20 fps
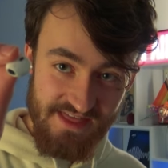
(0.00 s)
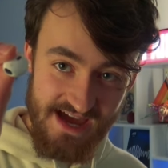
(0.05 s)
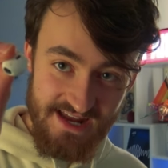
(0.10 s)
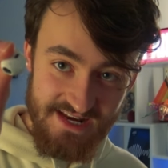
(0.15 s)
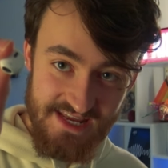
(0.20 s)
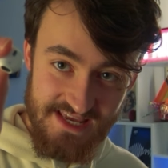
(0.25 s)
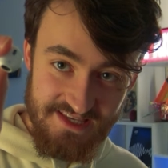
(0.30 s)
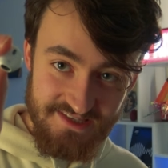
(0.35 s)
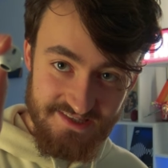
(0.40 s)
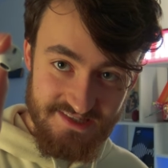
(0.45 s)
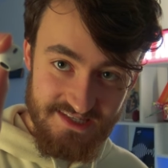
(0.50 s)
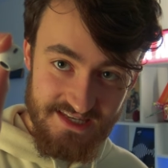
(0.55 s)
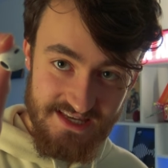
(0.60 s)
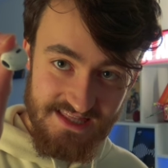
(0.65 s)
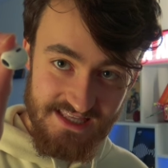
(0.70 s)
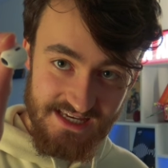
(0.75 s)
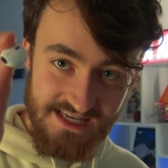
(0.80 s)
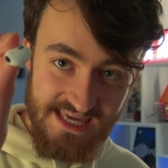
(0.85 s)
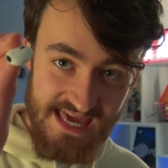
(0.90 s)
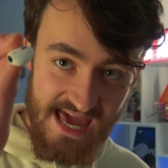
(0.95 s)
that is
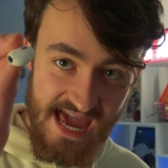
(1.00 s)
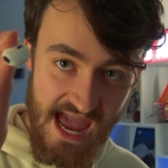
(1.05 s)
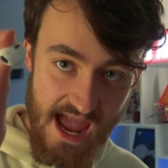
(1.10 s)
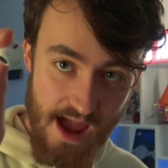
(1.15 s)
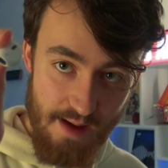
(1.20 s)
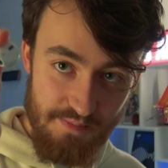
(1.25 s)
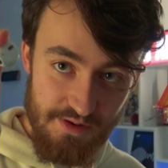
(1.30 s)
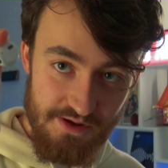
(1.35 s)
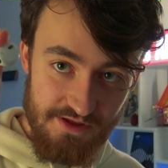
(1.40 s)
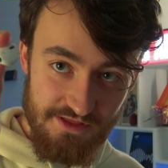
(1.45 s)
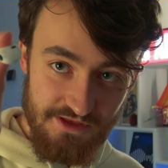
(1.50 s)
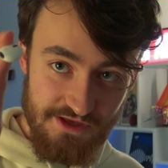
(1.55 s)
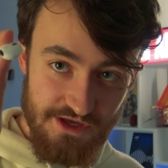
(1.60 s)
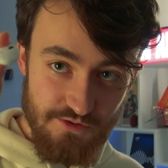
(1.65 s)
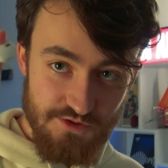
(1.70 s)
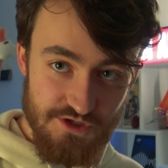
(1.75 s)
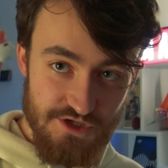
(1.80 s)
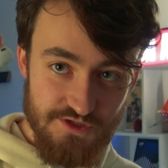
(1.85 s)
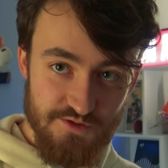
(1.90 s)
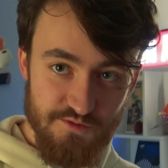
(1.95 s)
the cap that
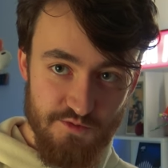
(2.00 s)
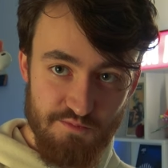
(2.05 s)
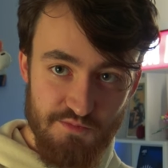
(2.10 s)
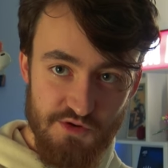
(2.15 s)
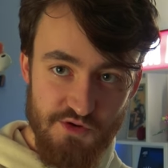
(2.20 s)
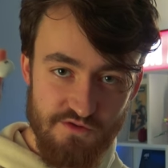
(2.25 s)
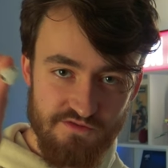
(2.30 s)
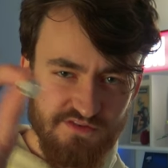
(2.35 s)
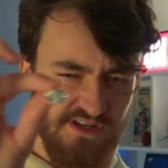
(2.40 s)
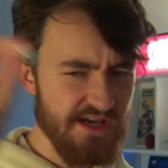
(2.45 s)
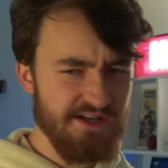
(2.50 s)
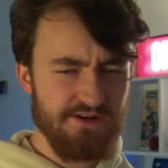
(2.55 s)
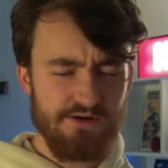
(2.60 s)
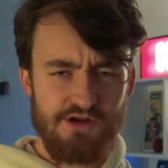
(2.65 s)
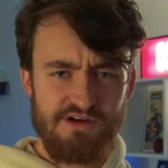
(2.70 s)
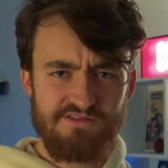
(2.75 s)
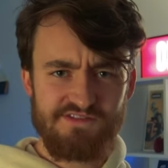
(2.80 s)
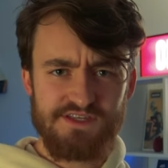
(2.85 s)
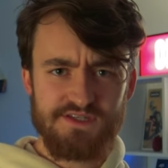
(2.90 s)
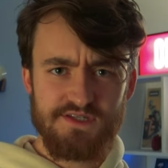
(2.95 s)
you just removed. I don't
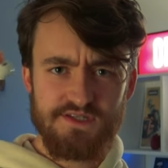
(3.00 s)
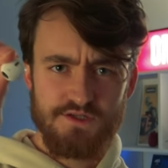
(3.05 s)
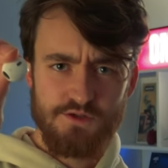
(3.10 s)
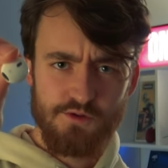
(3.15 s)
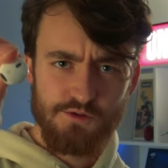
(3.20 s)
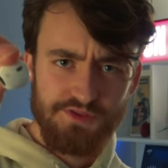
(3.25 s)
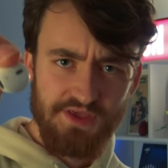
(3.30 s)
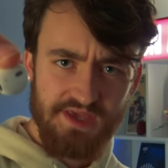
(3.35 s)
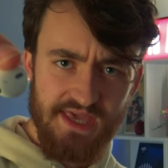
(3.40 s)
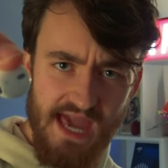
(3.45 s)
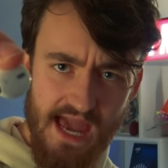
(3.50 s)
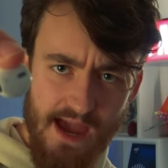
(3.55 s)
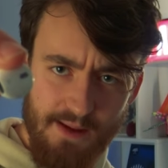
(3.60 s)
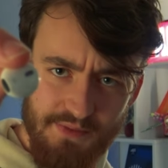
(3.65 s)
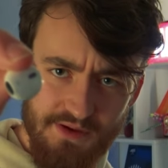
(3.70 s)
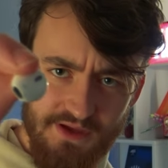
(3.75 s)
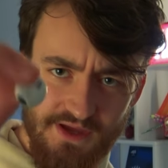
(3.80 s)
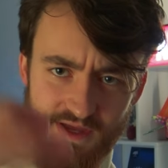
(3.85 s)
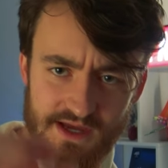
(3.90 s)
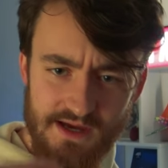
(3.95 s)
know if this is called the
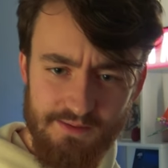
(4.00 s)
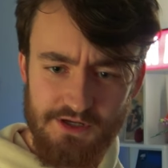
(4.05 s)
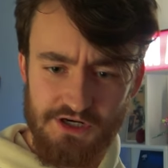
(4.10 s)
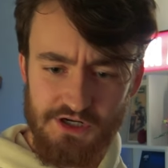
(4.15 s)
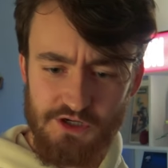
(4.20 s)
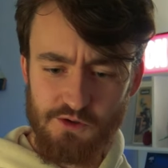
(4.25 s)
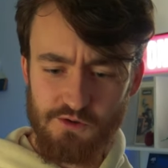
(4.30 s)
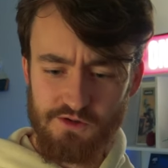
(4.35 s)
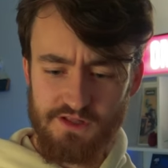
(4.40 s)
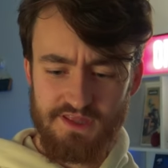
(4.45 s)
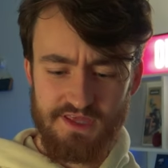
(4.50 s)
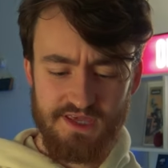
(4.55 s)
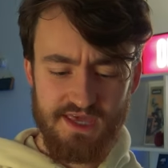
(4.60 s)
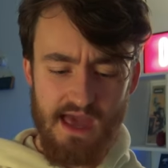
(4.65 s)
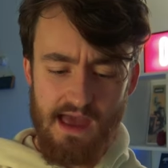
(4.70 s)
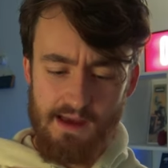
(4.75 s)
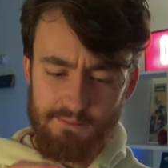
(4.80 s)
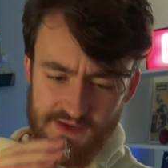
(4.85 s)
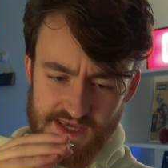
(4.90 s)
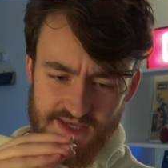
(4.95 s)
cap. I'm gonna call it the
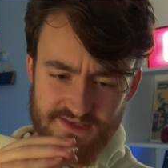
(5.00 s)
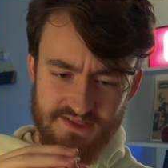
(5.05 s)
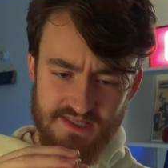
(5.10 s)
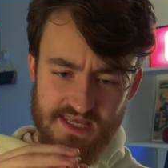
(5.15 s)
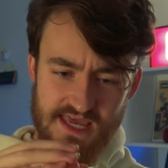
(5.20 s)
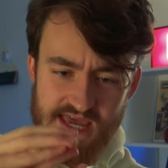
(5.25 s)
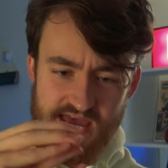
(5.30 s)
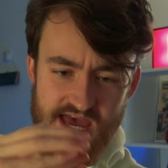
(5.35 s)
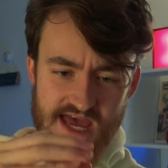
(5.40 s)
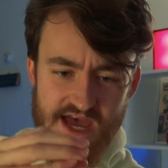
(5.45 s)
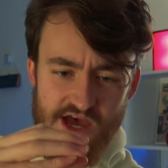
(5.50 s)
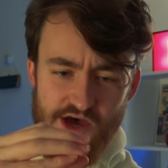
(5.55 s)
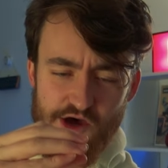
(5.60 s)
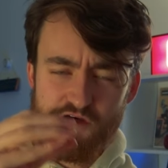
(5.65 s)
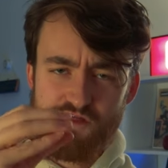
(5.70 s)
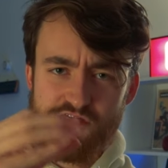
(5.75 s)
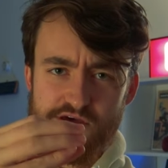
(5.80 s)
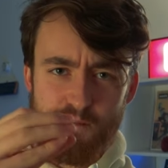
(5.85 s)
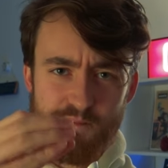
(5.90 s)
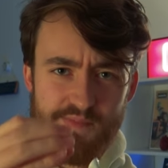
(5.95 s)
cap. It's the
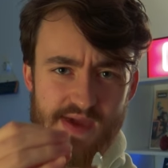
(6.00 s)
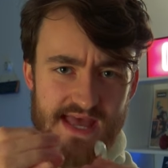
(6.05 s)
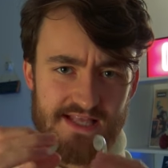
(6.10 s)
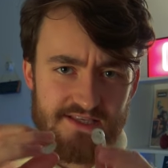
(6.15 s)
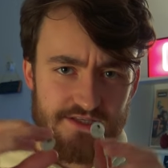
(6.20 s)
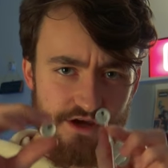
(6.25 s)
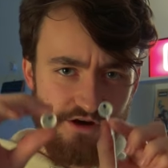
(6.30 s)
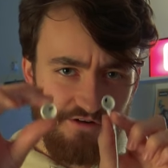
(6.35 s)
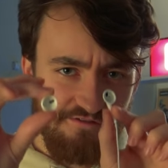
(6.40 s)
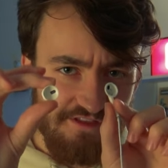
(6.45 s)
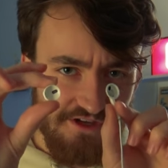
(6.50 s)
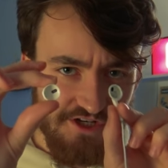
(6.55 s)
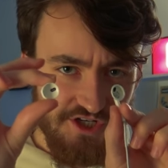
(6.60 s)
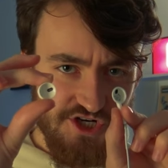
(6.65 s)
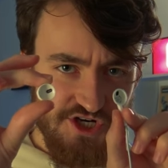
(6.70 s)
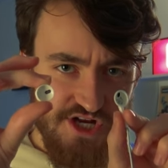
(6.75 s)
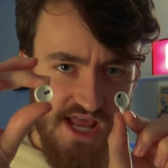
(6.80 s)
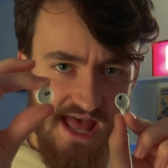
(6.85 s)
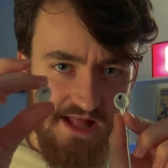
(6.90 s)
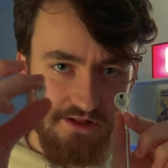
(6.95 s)
other bit of the
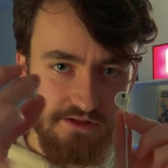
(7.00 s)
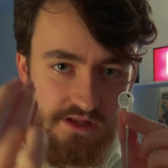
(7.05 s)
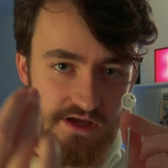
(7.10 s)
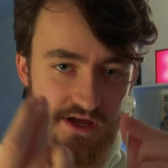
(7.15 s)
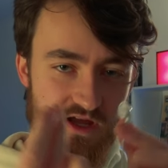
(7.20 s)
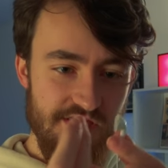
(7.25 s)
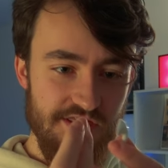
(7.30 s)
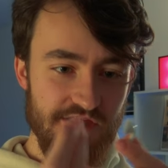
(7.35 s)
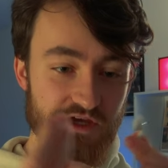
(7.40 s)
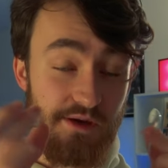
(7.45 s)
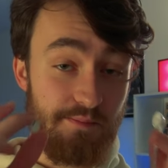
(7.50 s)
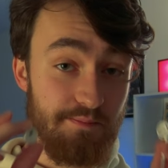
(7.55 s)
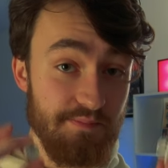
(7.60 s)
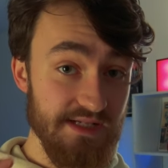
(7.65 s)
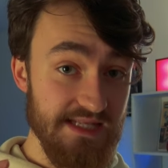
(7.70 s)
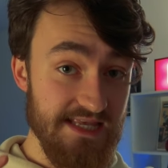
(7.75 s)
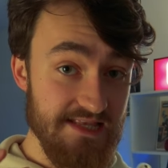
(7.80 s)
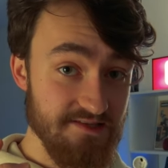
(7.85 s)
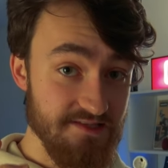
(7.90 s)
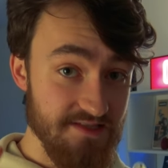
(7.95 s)
shell that
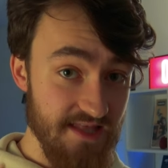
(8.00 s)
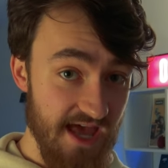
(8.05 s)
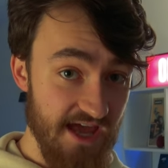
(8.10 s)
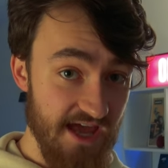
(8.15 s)
completes the